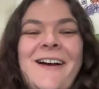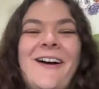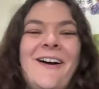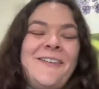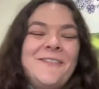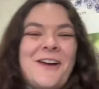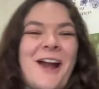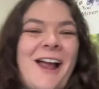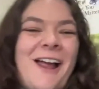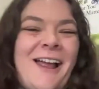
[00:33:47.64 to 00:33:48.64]
All
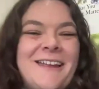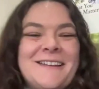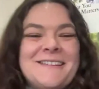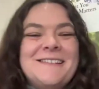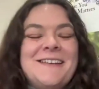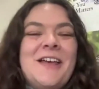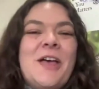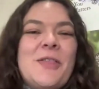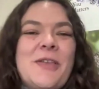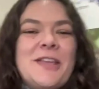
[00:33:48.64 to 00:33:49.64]
right.
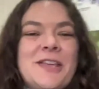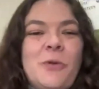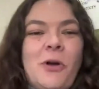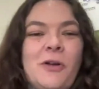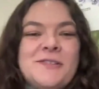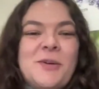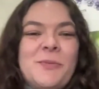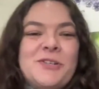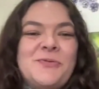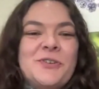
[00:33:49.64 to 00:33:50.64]
Thank you all so
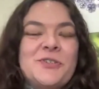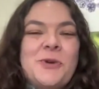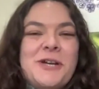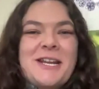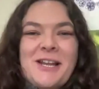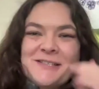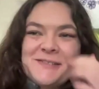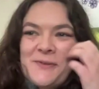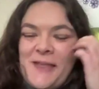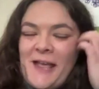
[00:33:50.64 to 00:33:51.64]
much for joining us
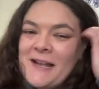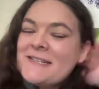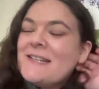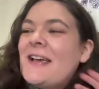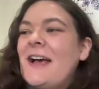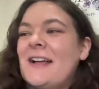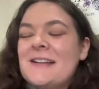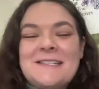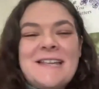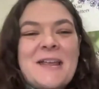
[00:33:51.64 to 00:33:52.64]
for that
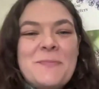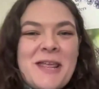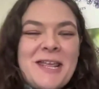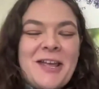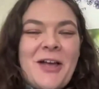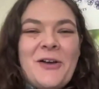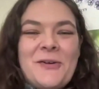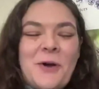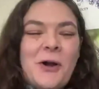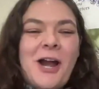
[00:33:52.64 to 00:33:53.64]
taping
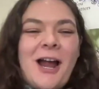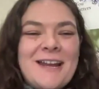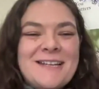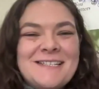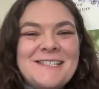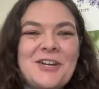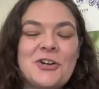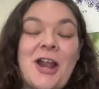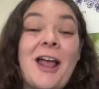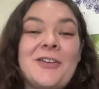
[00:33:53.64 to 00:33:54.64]
of our hike to
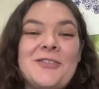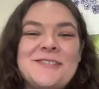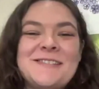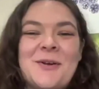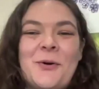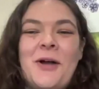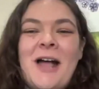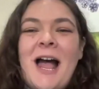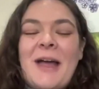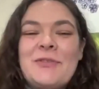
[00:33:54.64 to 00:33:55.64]
Cedar Niles. So
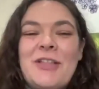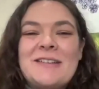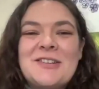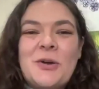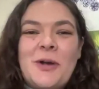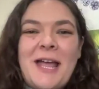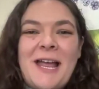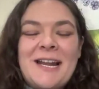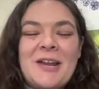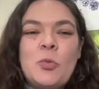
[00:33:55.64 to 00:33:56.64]
I would like to go
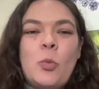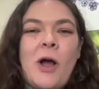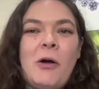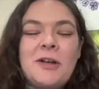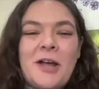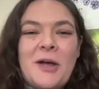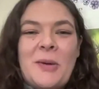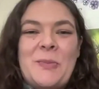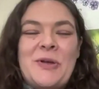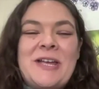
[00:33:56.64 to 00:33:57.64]
ahead and
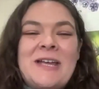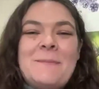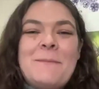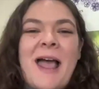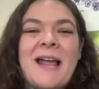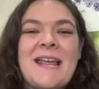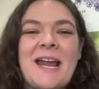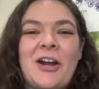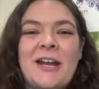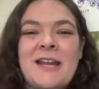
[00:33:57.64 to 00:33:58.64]
welcome Matt
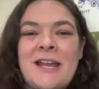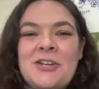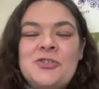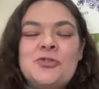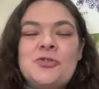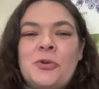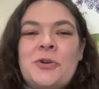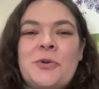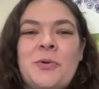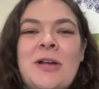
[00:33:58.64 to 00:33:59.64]
Garrett and
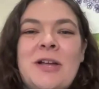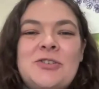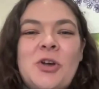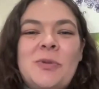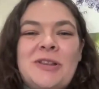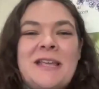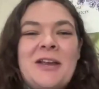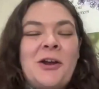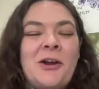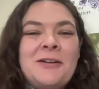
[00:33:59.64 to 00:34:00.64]
Drew
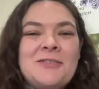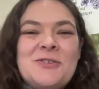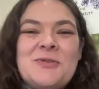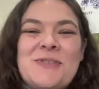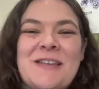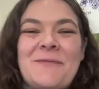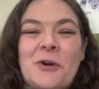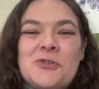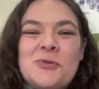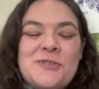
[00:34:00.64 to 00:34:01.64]
Dobelier to the
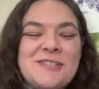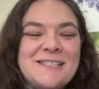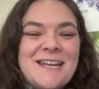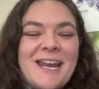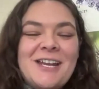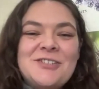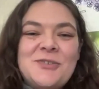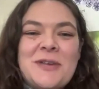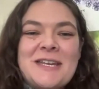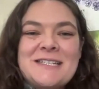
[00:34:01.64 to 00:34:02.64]
virtual stage
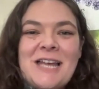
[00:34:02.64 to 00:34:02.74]
so we can